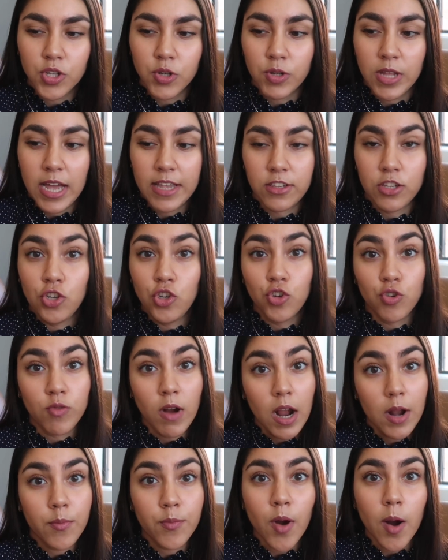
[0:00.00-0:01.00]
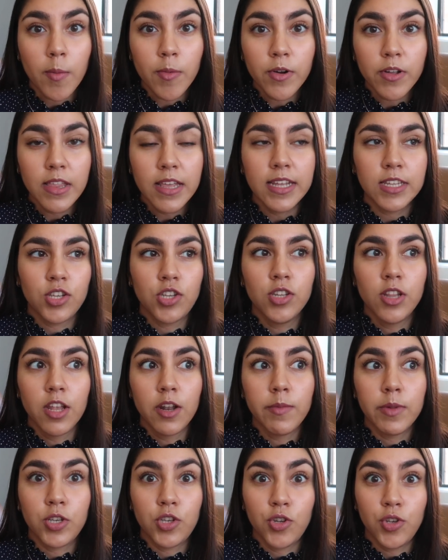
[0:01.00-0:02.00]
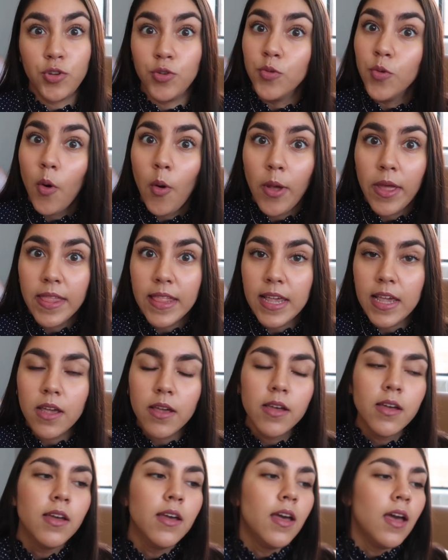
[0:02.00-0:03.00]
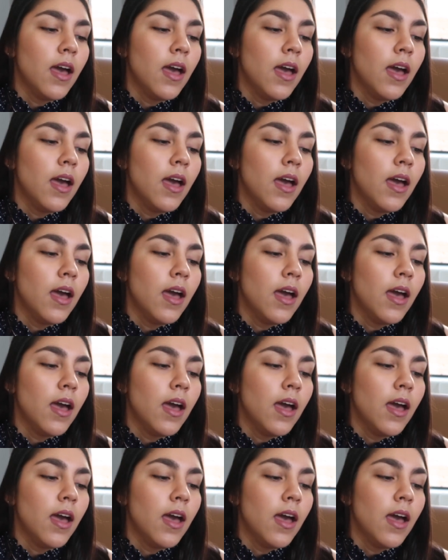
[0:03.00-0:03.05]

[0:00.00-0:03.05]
so it hasn't dried properly. It's a little bit too oily.